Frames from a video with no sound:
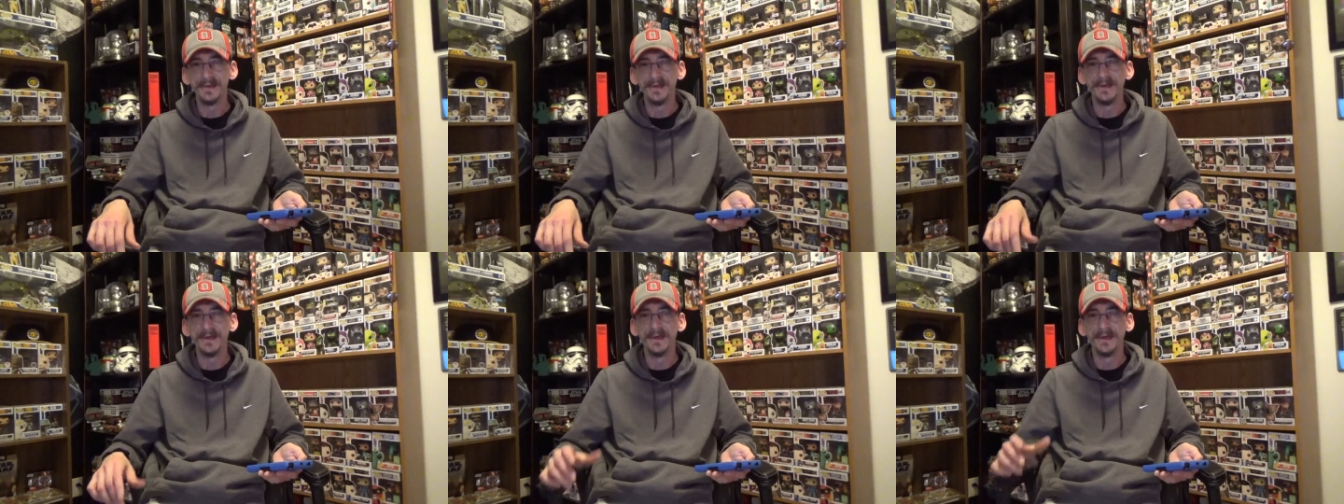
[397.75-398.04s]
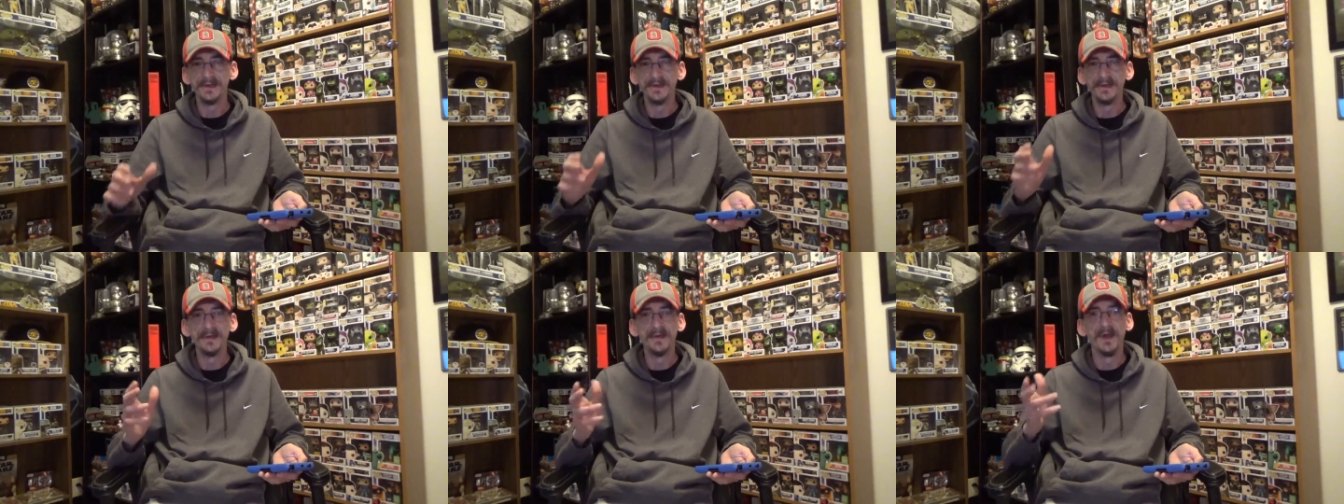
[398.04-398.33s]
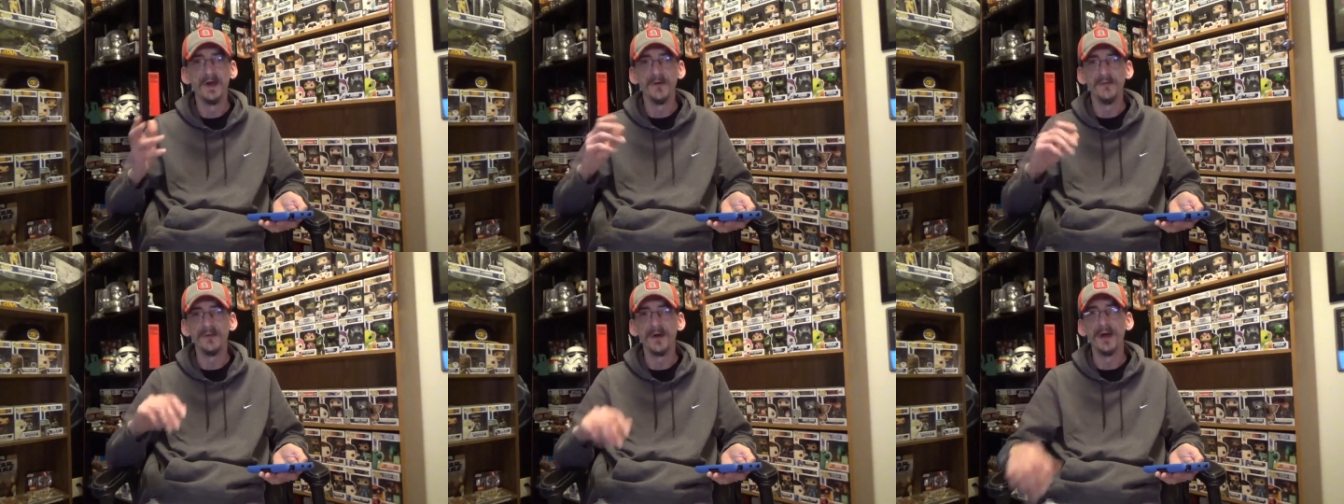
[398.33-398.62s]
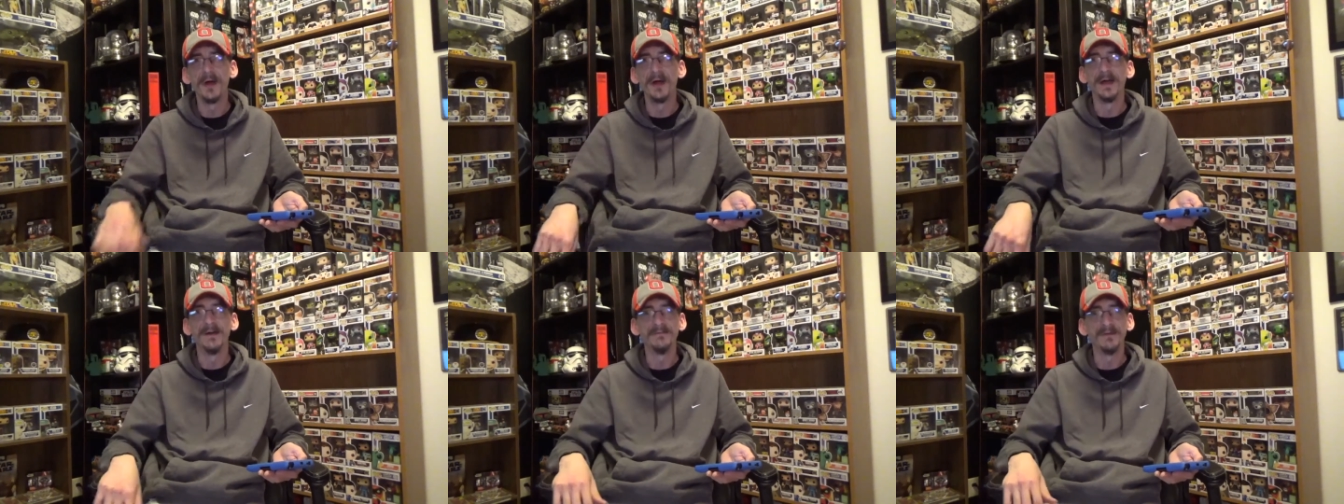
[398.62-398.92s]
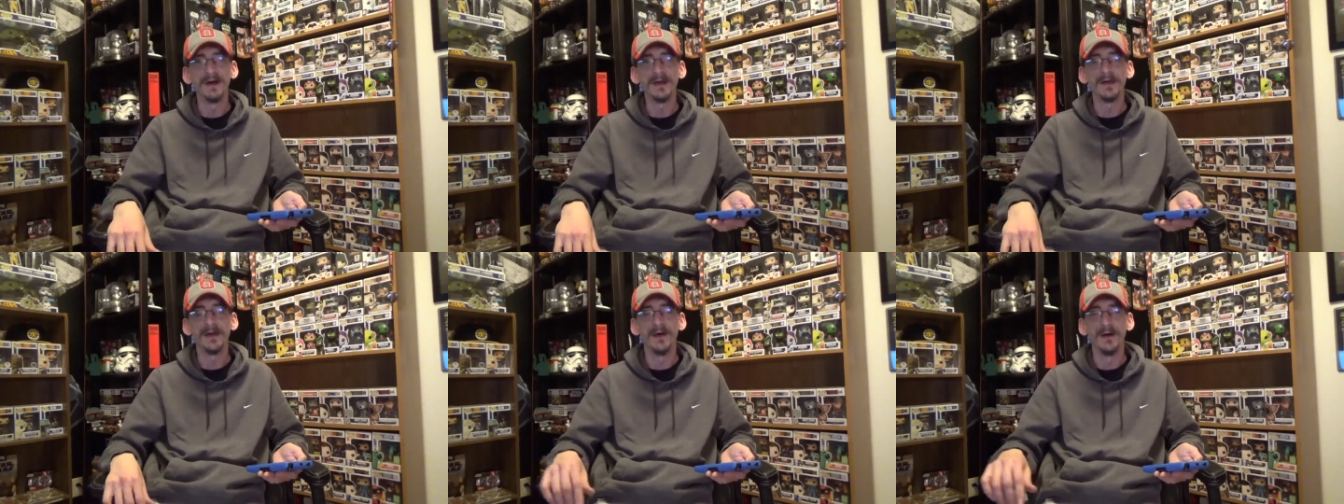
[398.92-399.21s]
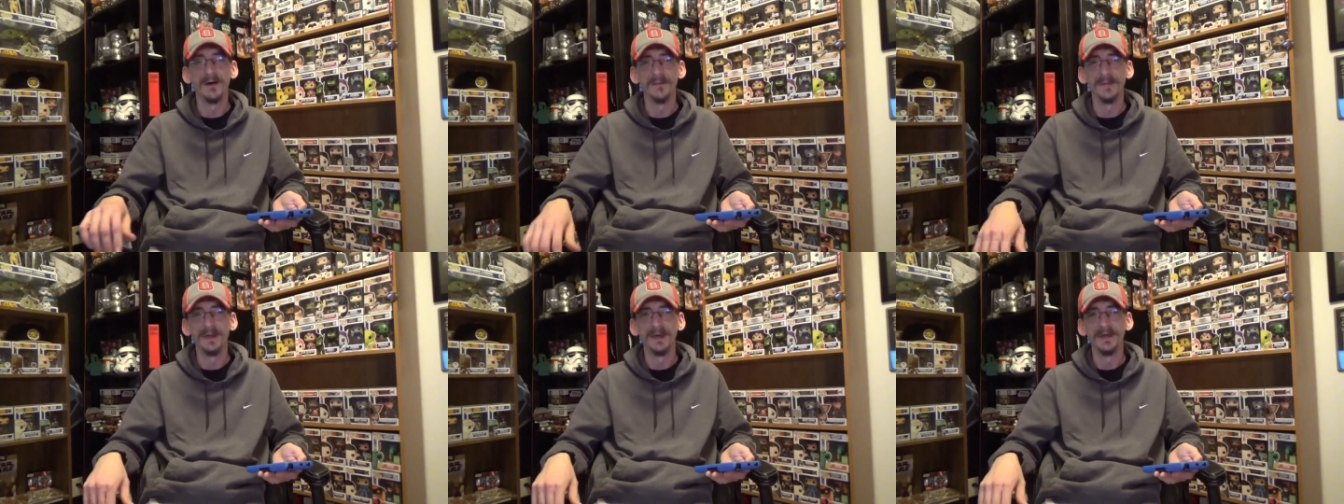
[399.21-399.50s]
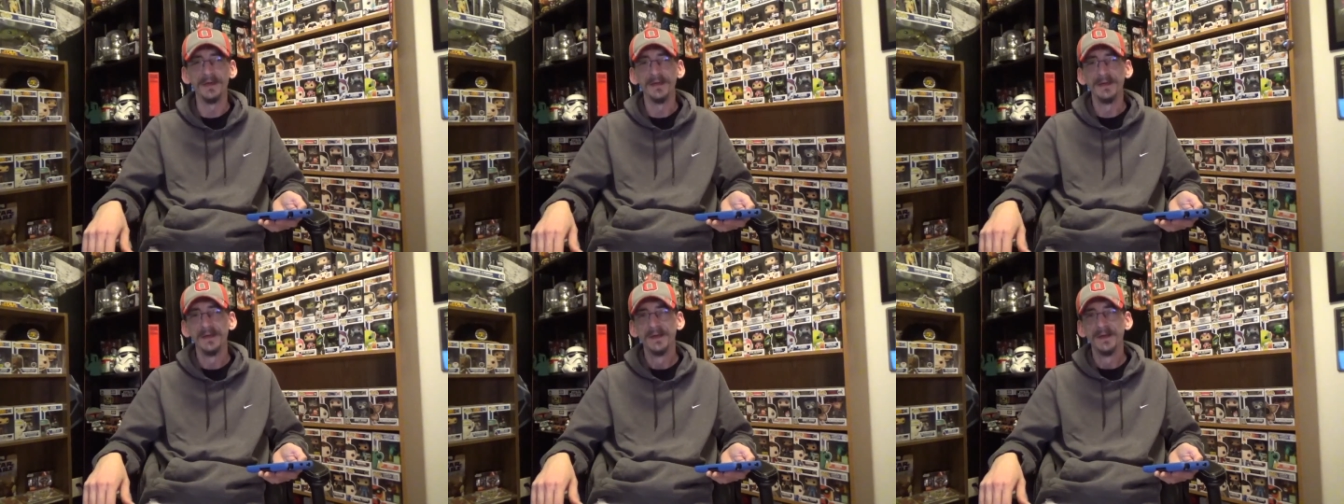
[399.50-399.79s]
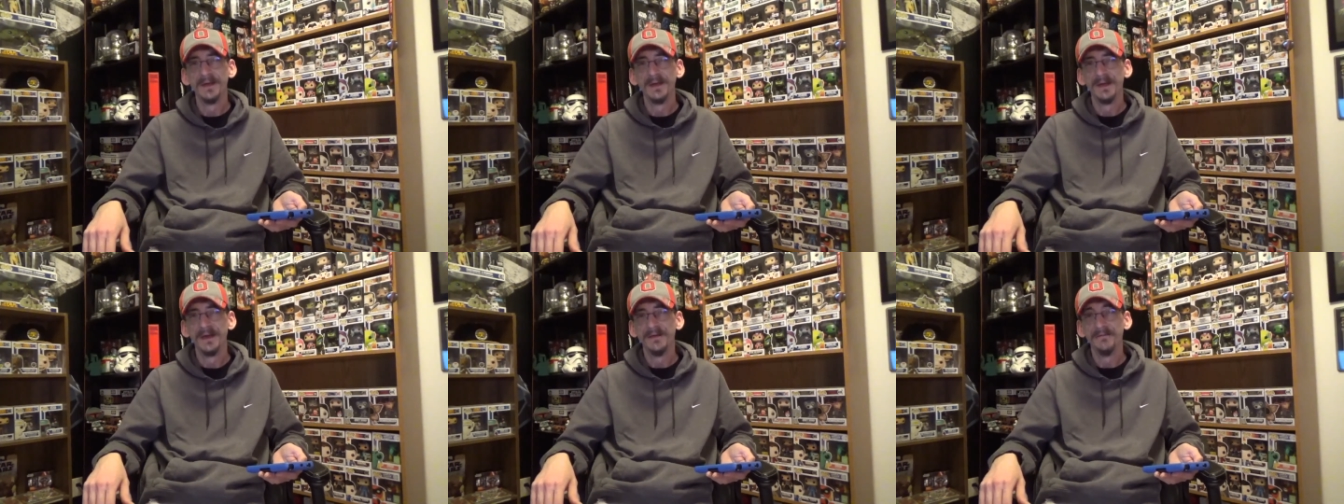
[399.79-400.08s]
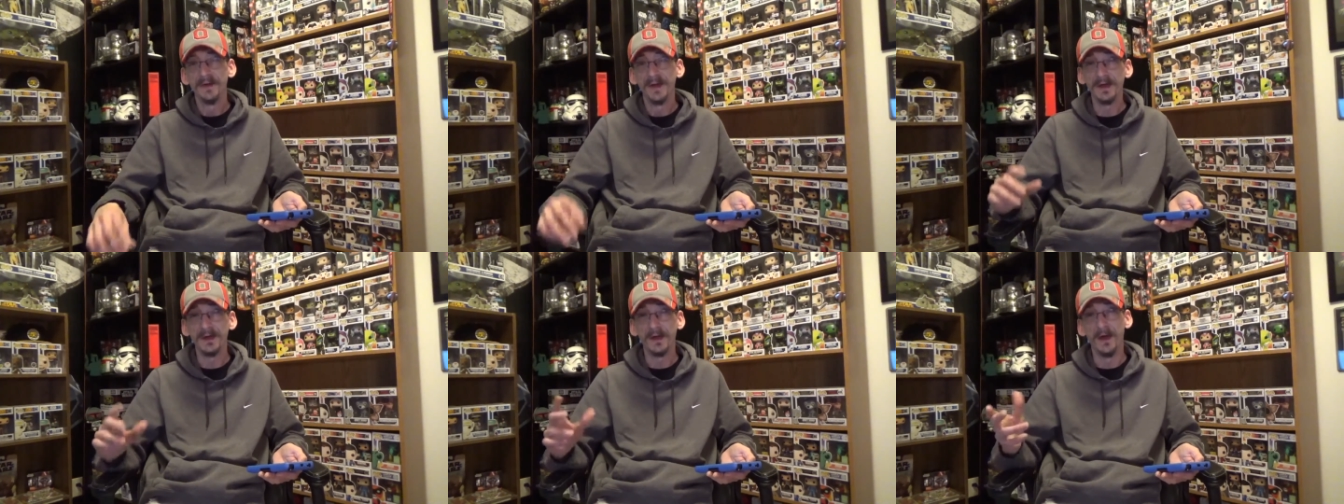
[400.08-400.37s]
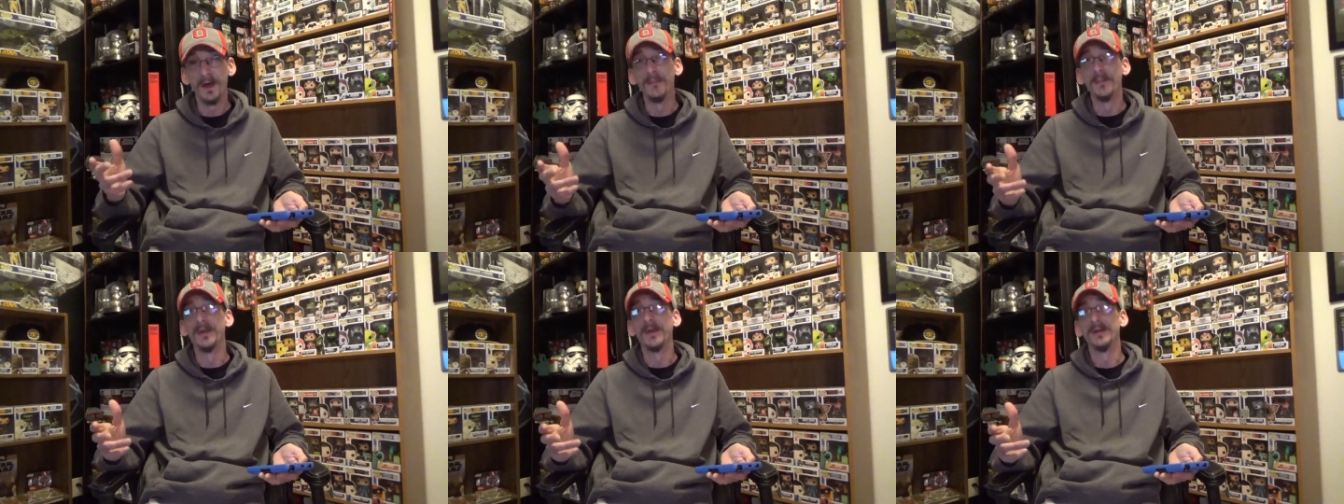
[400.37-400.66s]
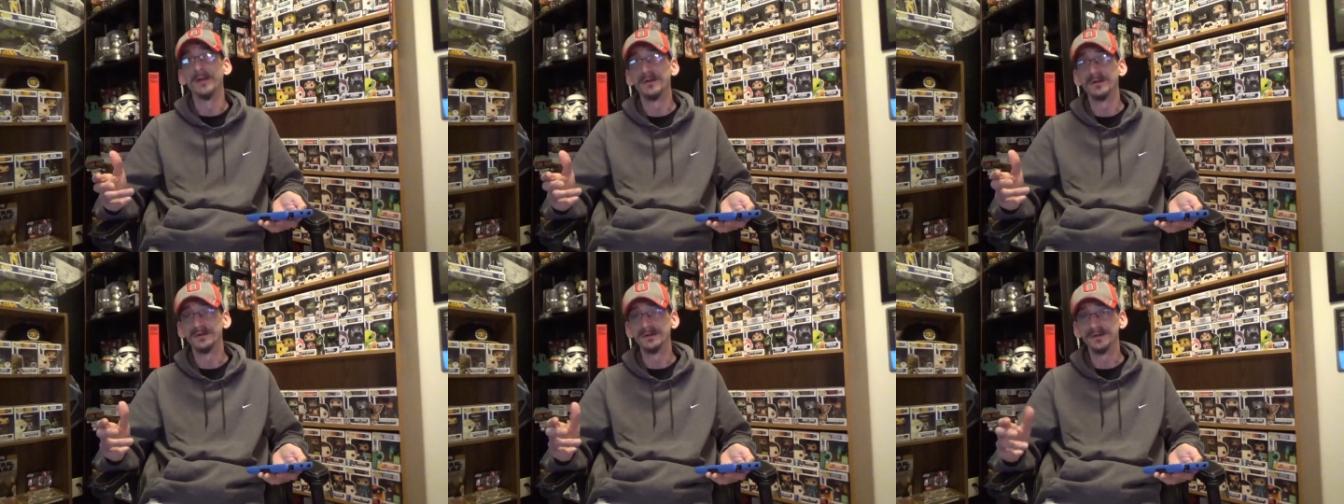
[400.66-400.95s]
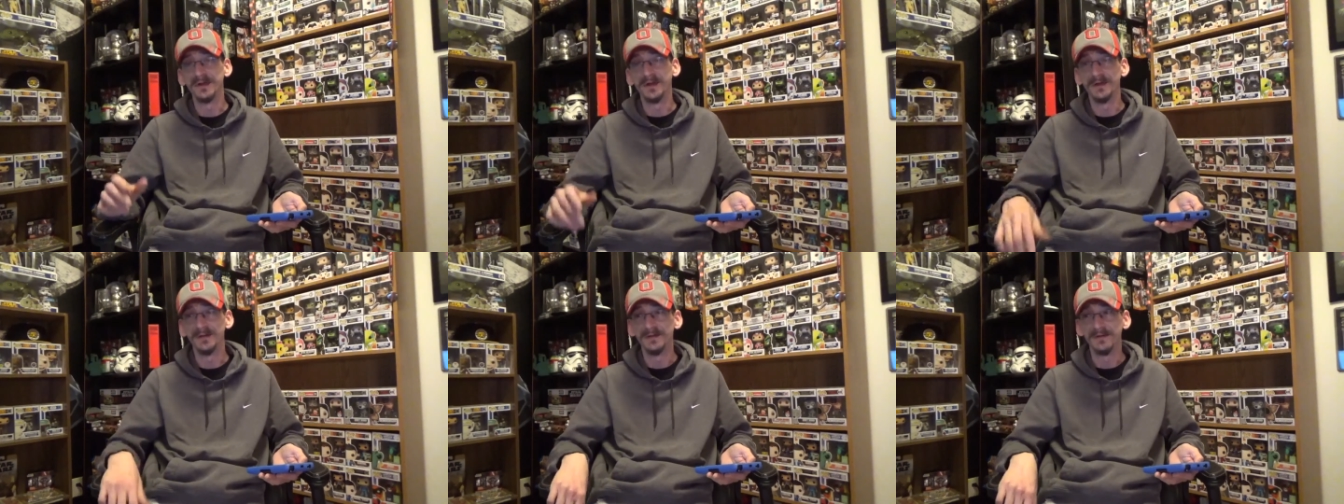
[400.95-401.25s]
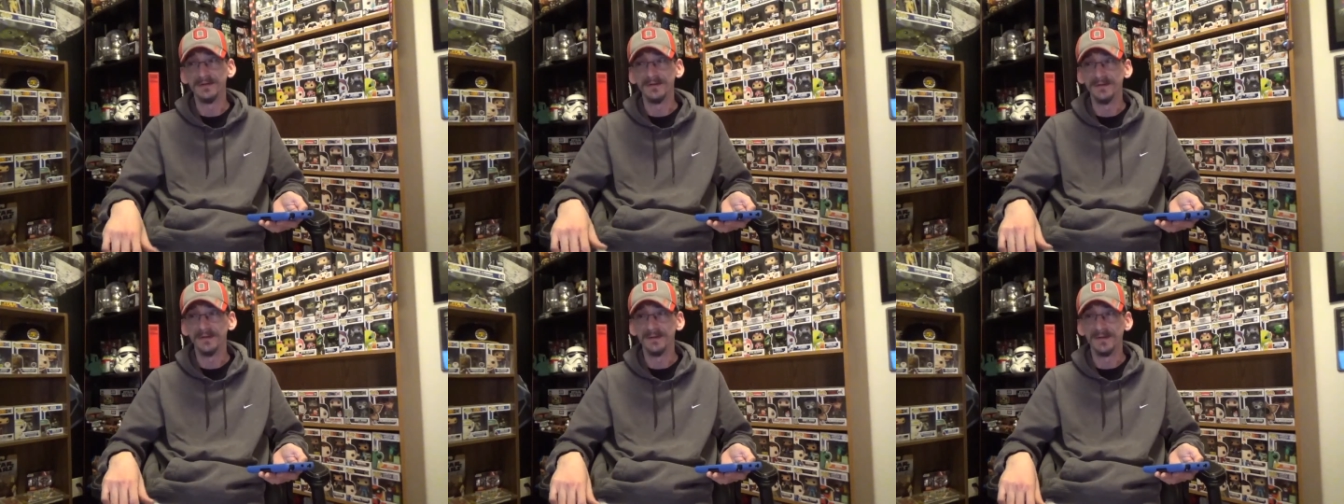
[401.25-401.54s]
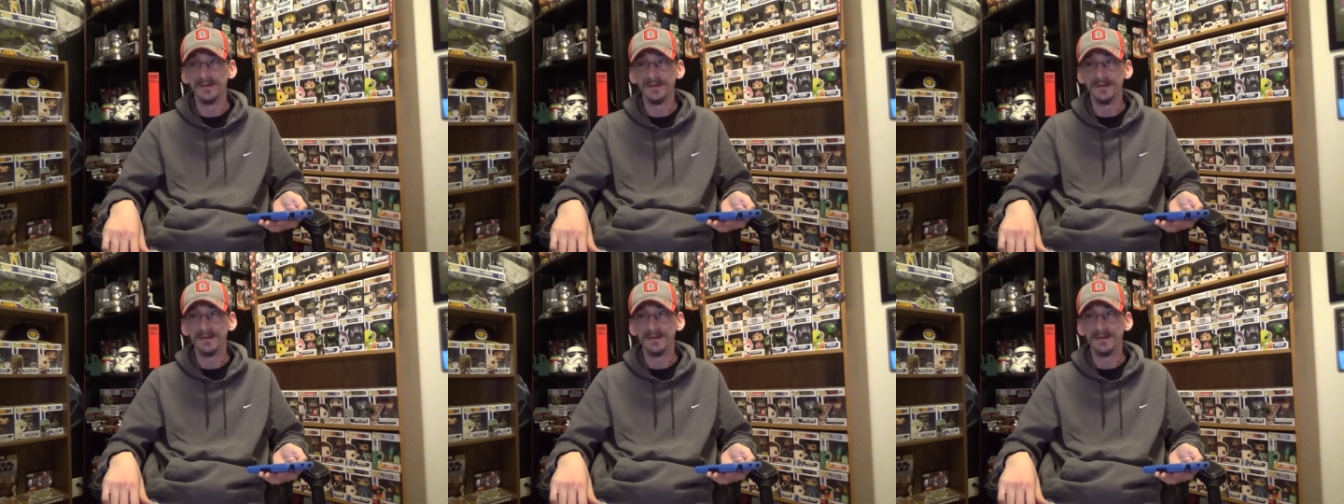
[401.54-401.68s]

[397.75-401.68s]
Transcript: it, you know if I if I comment if I comment on your channel,